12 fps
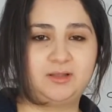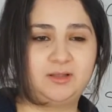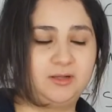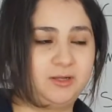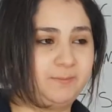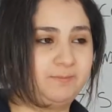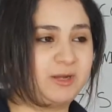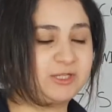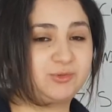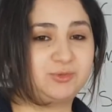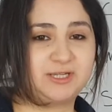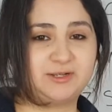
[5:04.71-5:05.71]

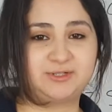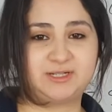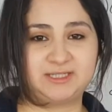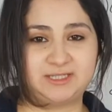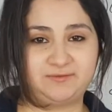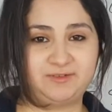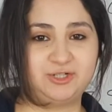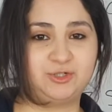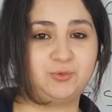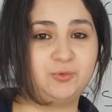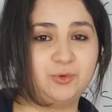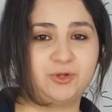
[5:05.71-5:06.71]
muscle cells, connective
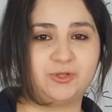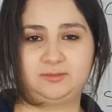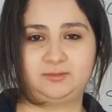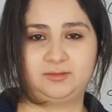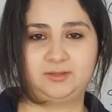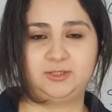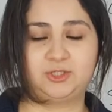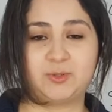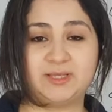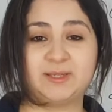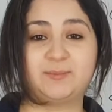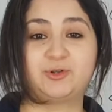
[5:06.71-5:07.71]
tissue, organs, to
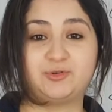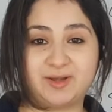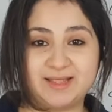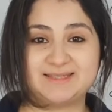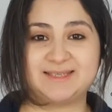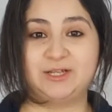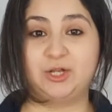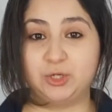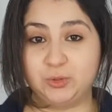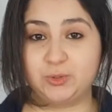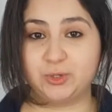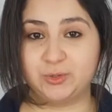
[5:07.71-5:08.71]
end up creating
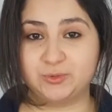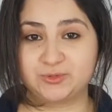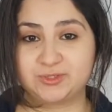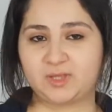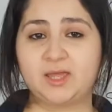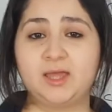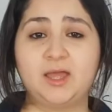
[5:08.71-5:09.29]
glucose.